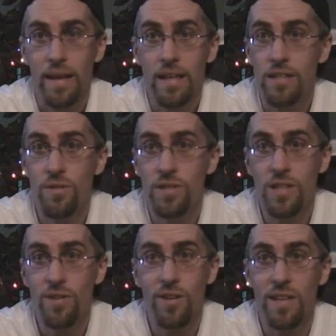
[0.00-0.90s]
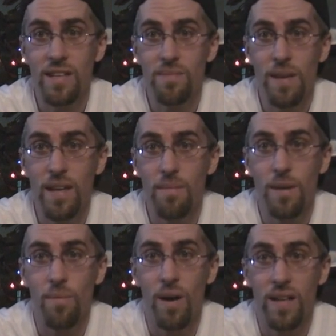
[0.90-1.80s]
He's doing so good, he's making
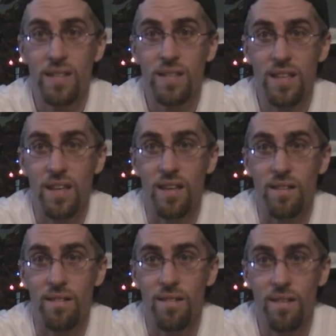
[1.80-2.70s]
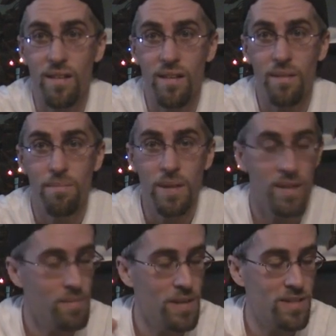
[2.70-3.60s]
me want to see the
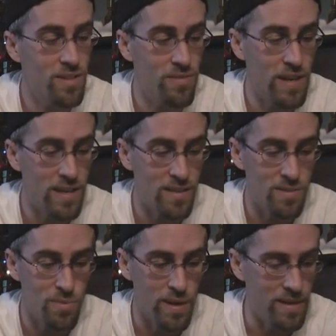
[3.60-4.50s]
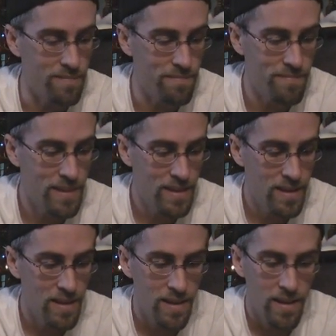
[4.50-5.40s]
Minnesota Vikings win.
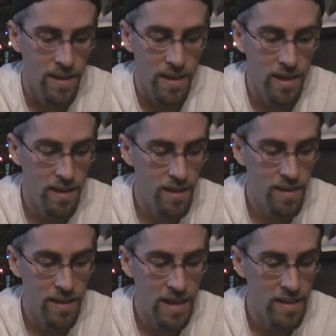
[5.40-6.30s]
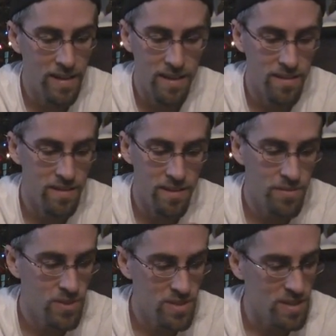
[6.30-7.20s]
I
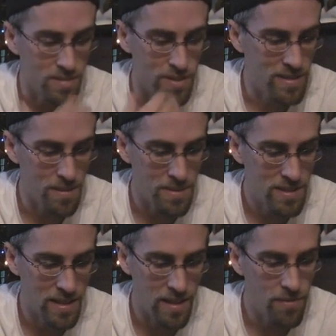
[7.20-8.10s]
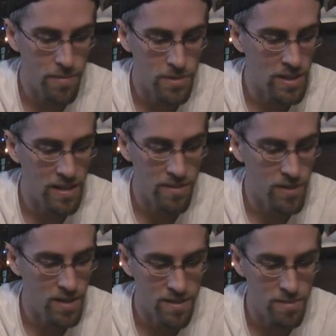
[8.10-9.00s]
feel sick to my stomach saying that for how much I hate the
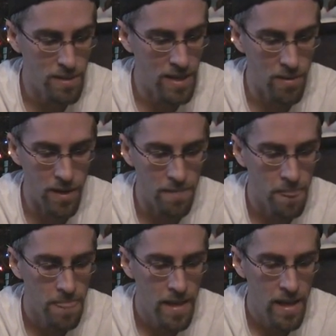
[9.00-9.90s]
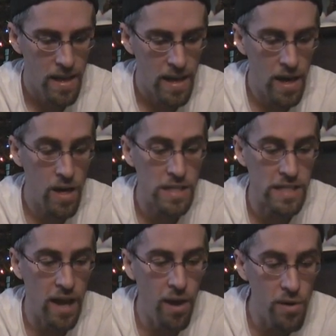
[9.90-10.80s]
Vikings. But anyway,
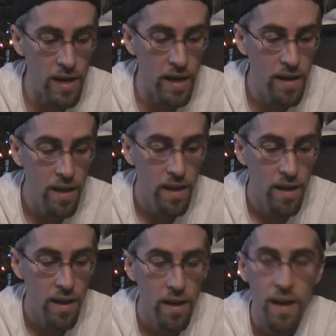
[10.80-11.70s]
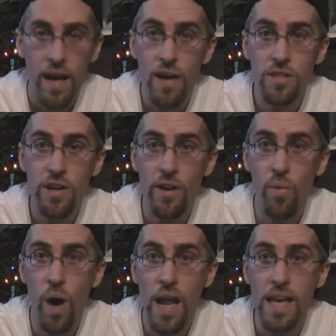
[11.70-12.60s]
Arizona!
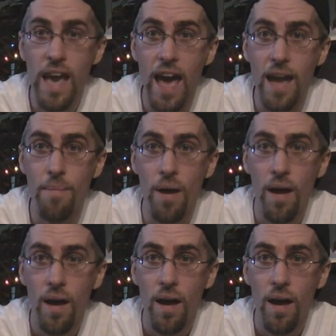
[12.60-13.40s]
Arizona won a game!